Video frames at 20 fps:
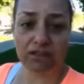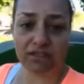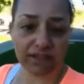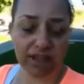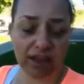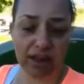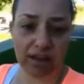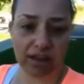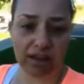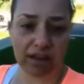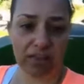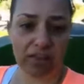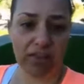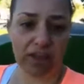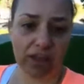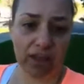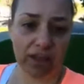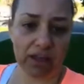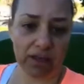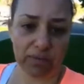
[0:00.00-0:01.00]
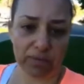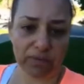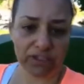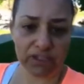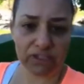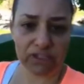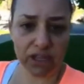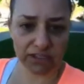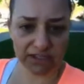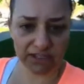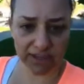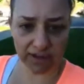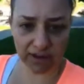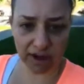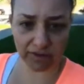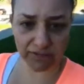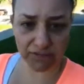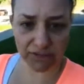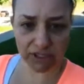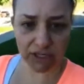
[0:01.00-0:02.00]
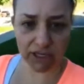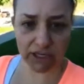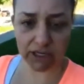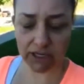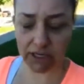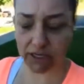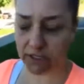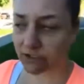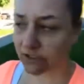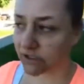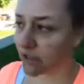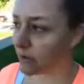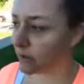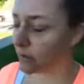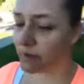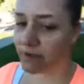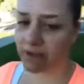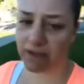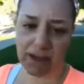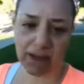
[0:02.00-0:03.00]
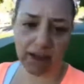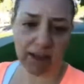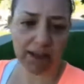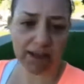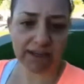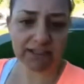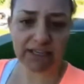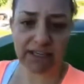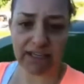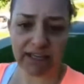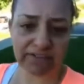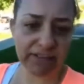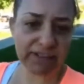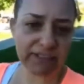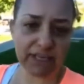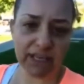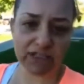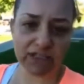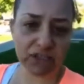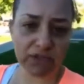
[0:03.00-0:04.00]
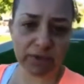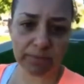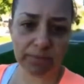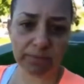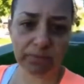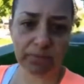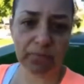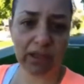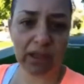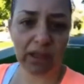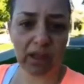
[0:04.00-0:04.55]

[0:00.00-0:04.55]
said that it was assaulting an officer. So didn't even touch him.